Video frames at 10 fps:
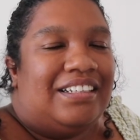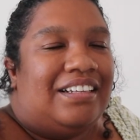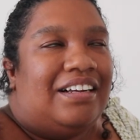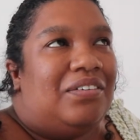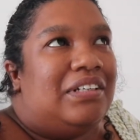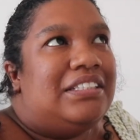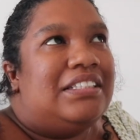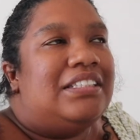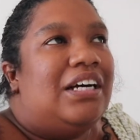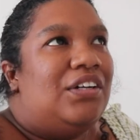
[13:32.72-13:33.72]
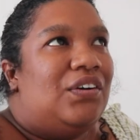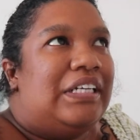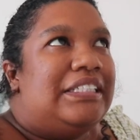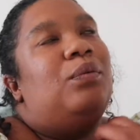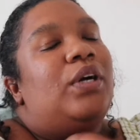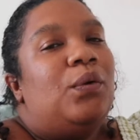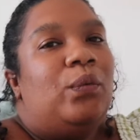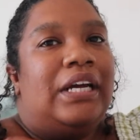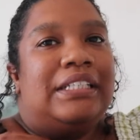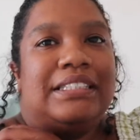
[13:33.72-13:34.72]
It was so annoying. We
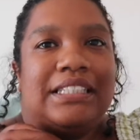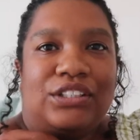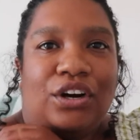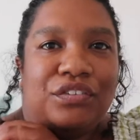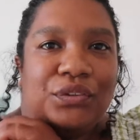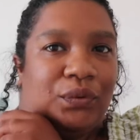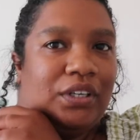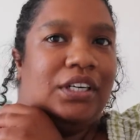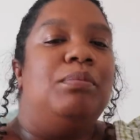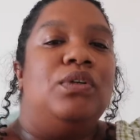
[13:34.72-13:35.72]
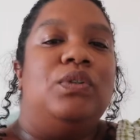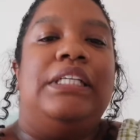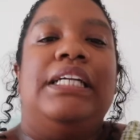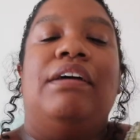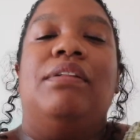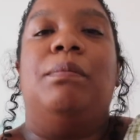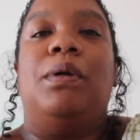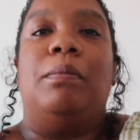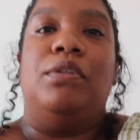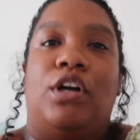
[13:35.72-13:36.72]
went straight after work because we didn't have the
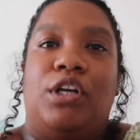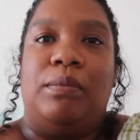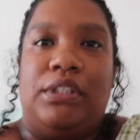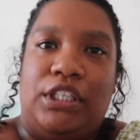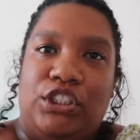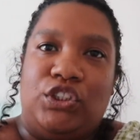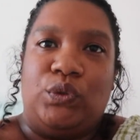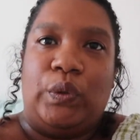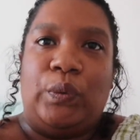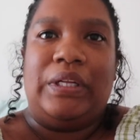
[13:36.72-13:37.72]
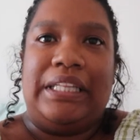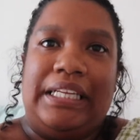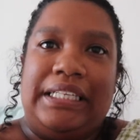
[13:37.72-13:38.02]
proper documentation when we were there